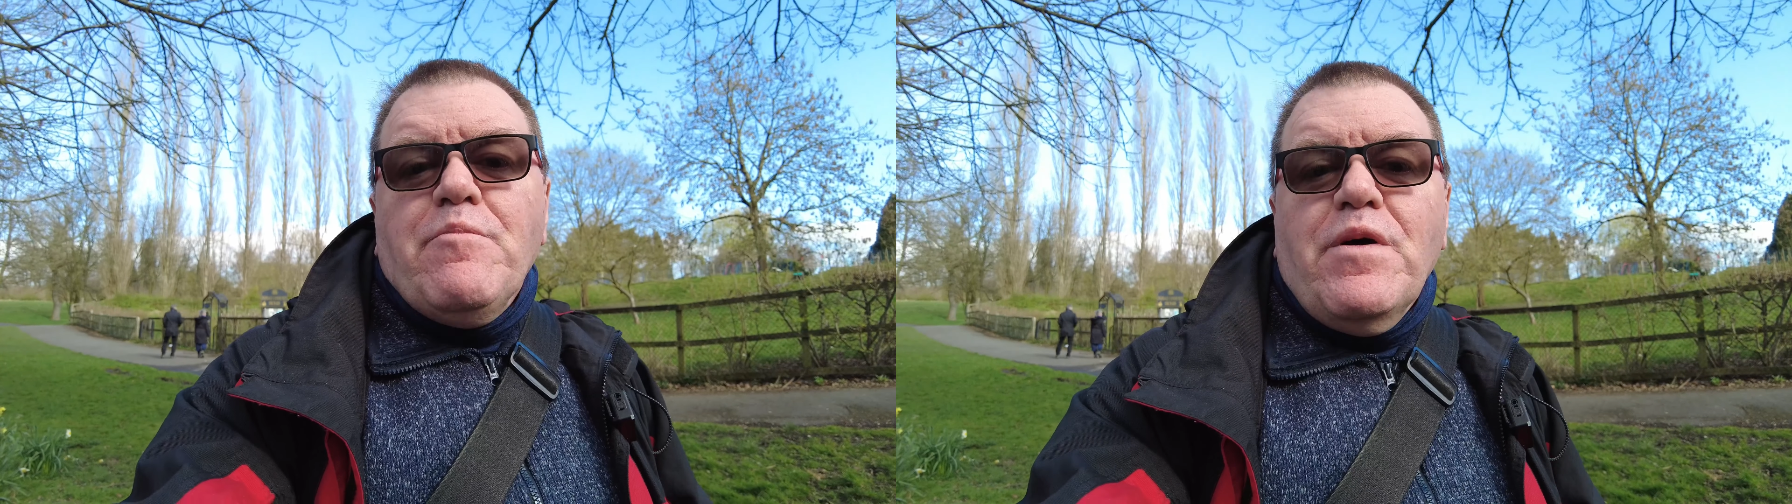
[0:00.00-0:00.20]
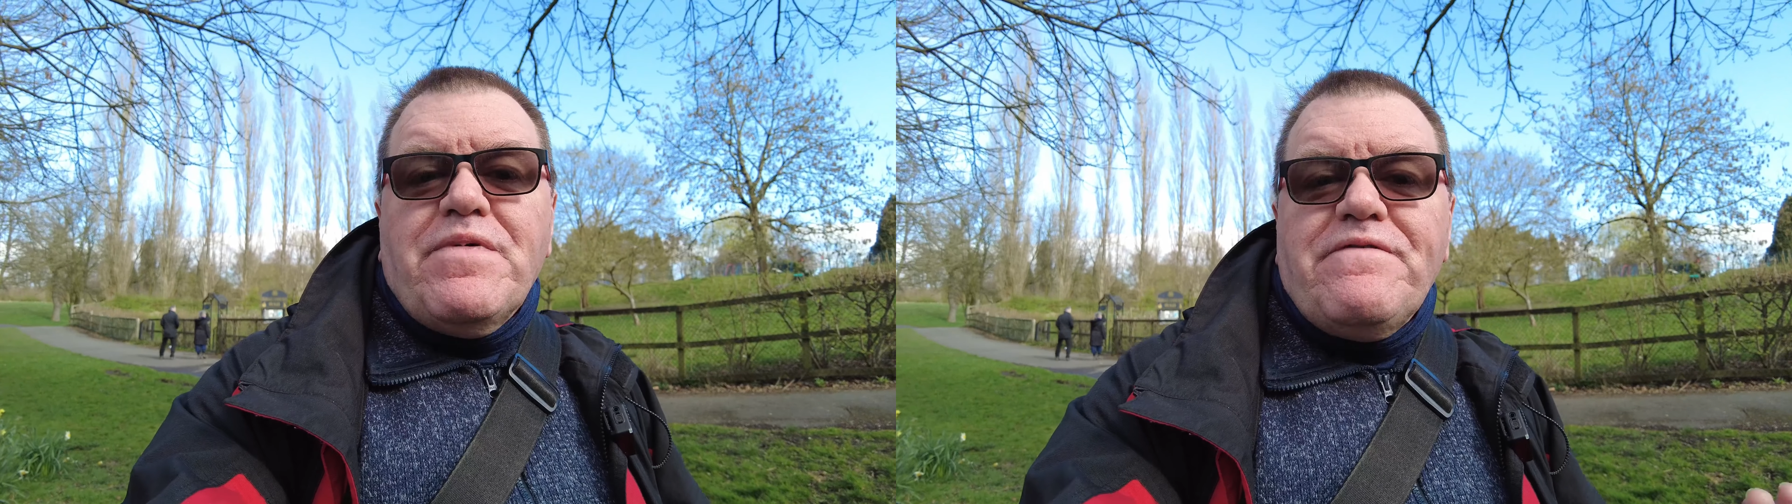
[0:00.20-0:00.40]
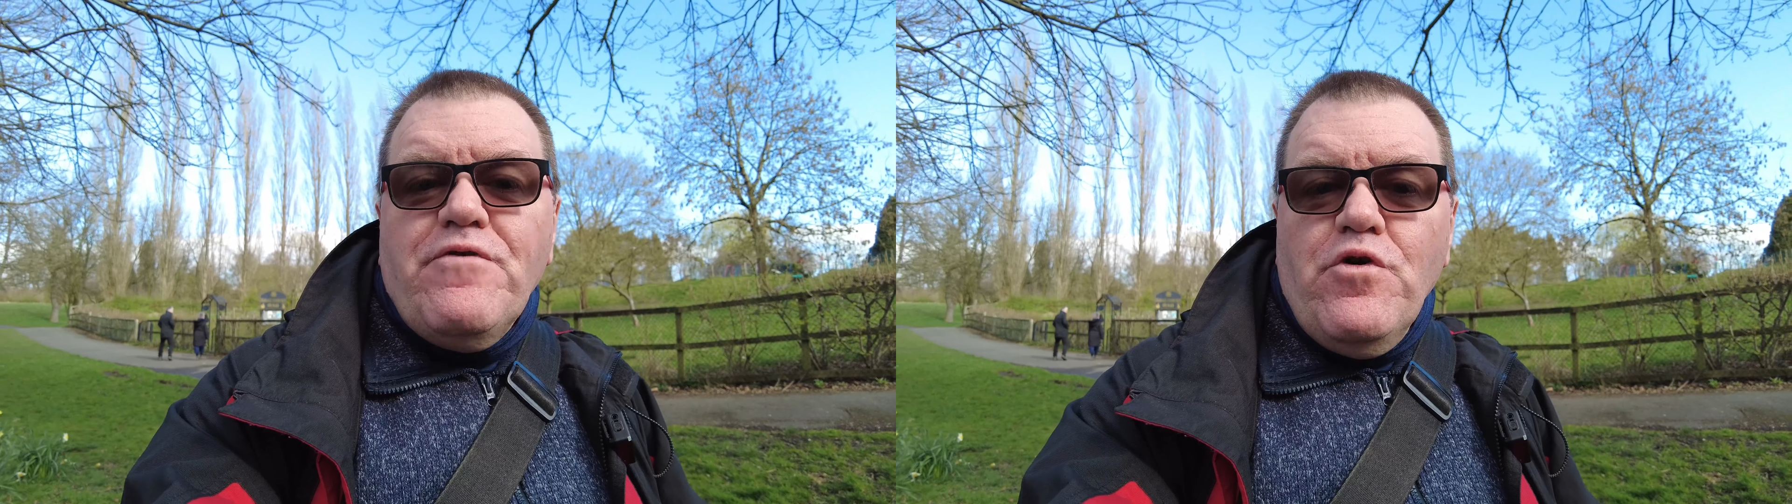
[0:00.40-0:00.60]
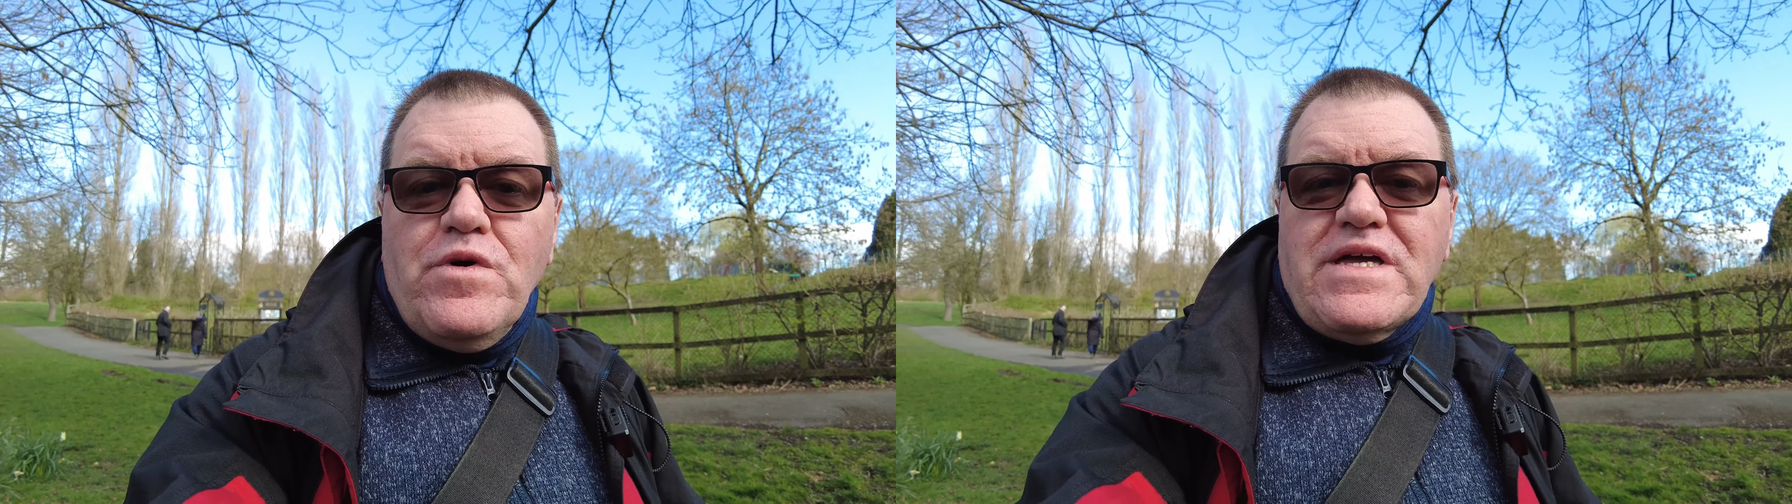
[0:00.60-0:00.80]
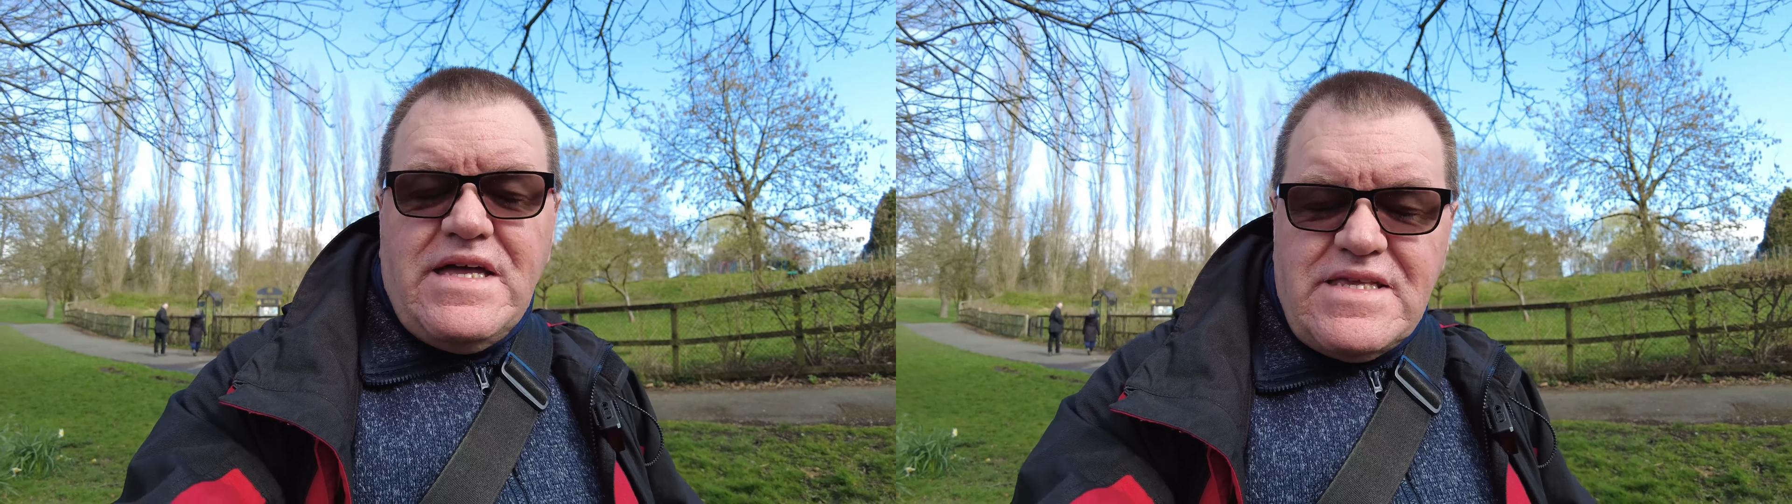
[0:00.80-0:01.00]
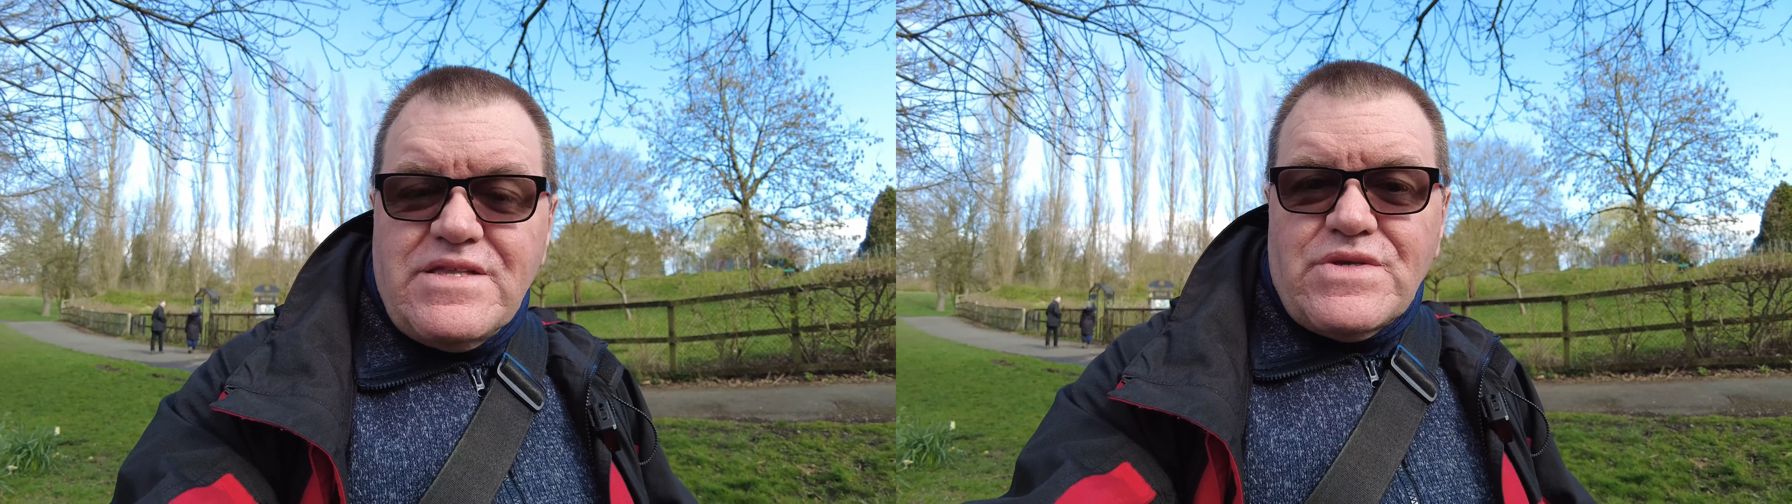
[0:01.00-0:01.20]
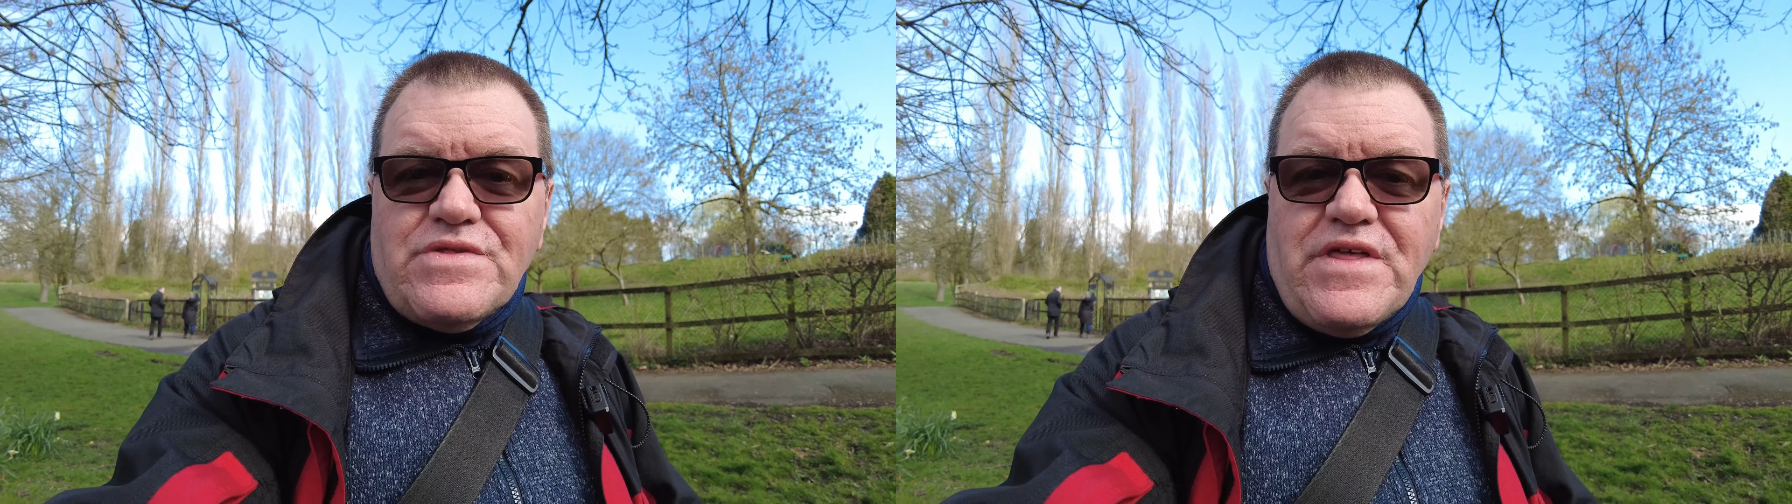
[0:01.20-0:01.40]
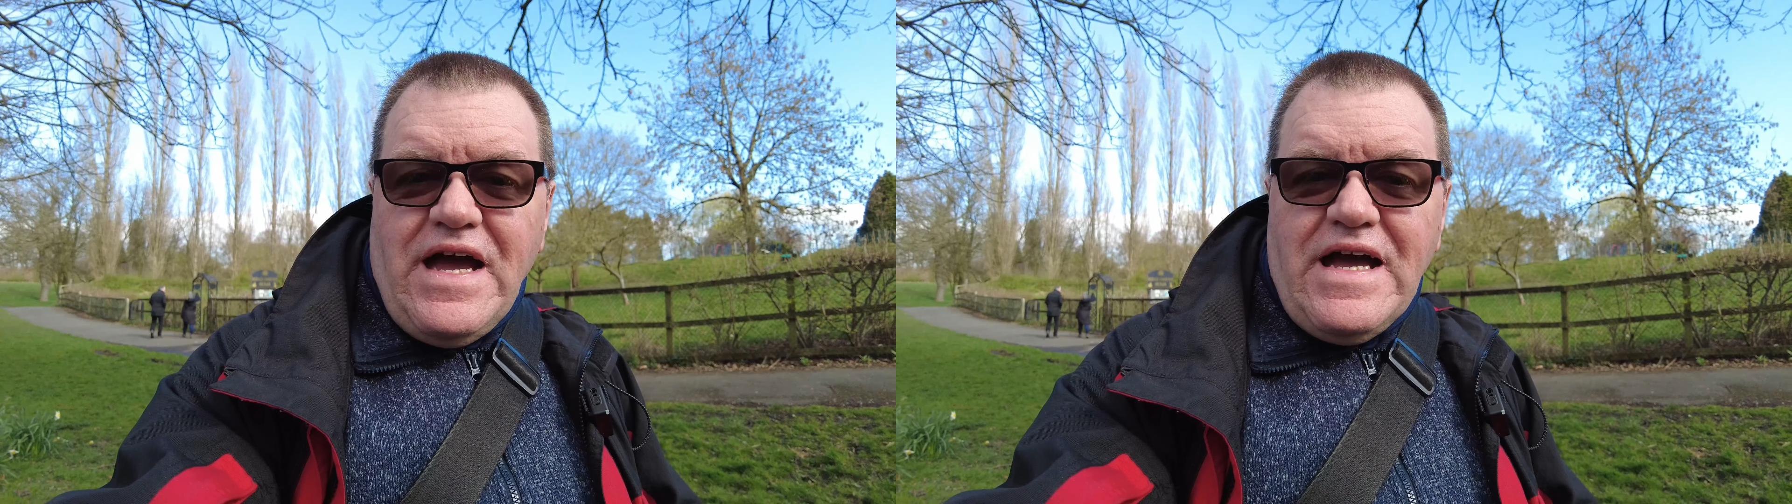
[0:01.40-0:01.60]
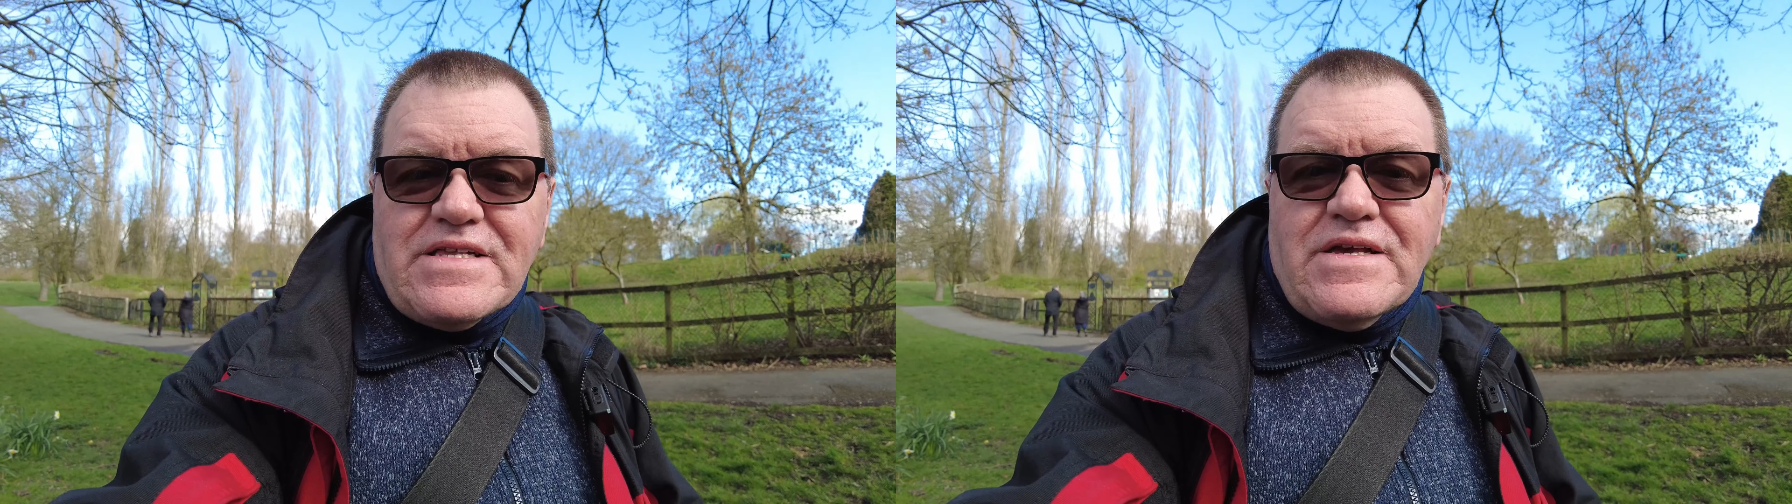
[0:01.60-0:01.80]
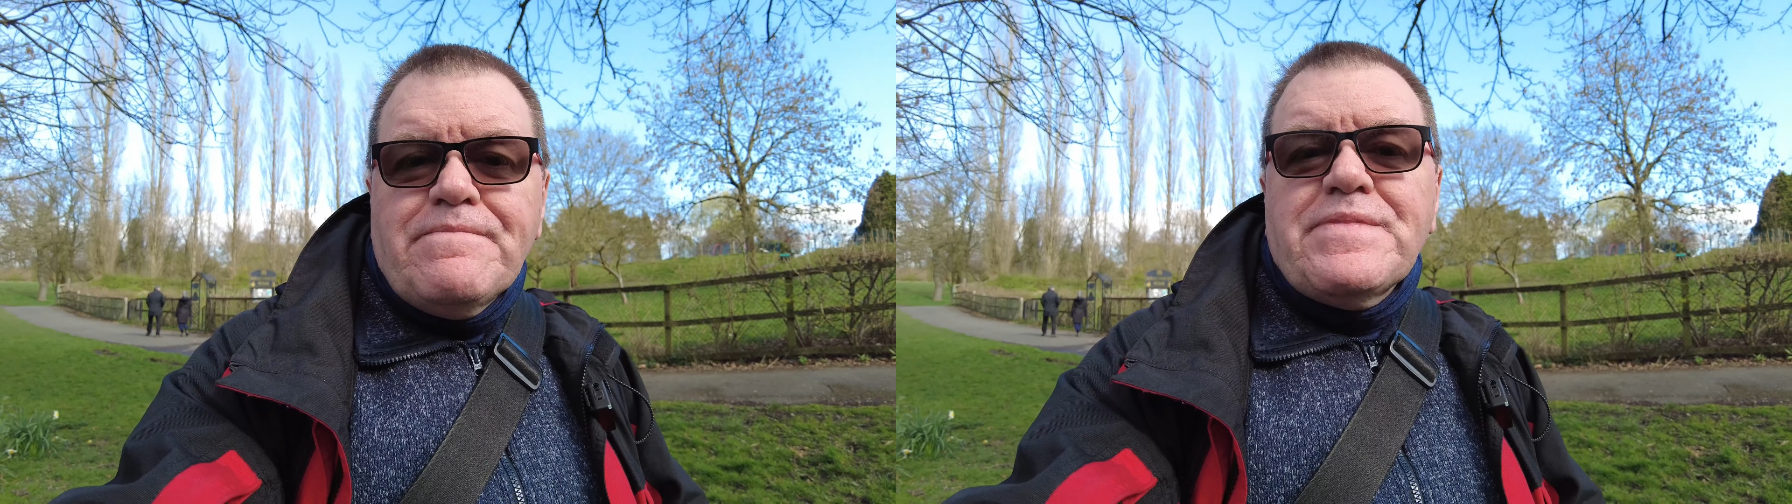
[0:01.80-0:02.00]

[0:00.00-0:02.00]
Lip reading: But before we get into that,